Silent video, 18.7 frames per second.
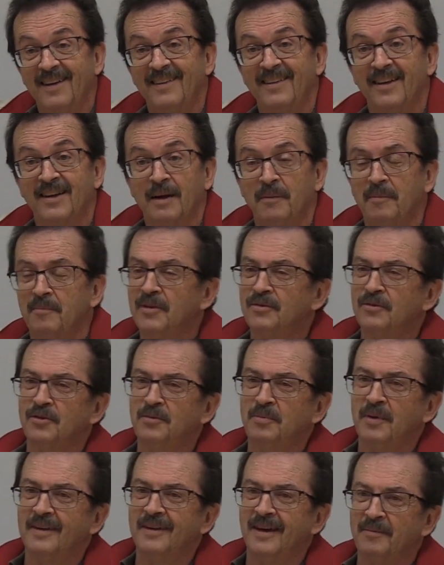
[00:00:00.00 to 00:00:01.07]
They come, Mr.
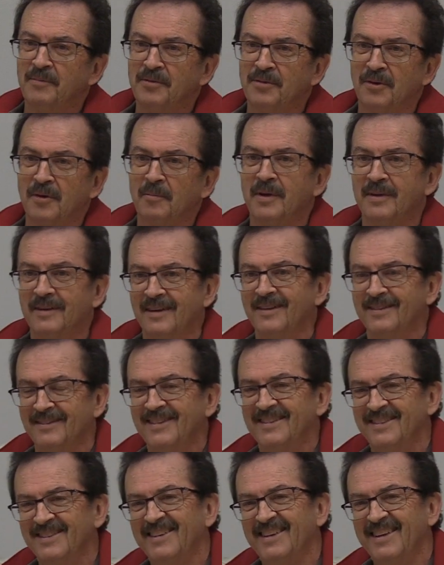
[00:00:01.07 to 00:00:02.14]
Smith, I'm sorry, but you know,
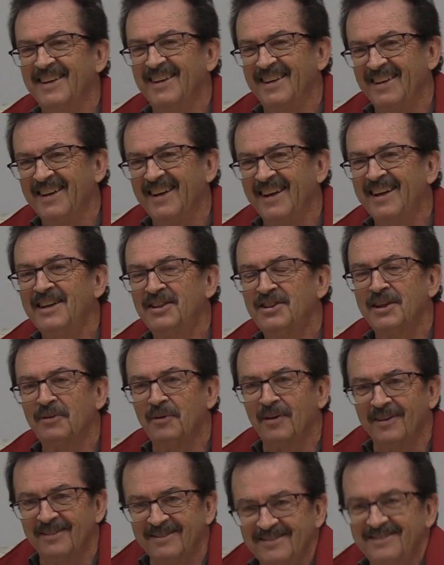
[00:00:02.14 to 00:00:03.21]
at least they
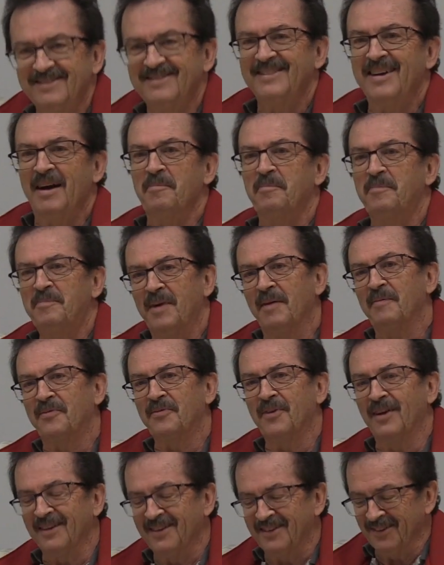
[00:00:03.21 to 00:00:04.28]
were up
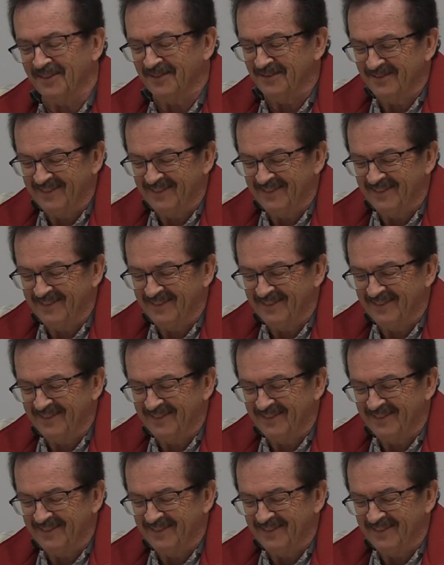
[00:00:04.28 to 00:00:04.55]
front. So.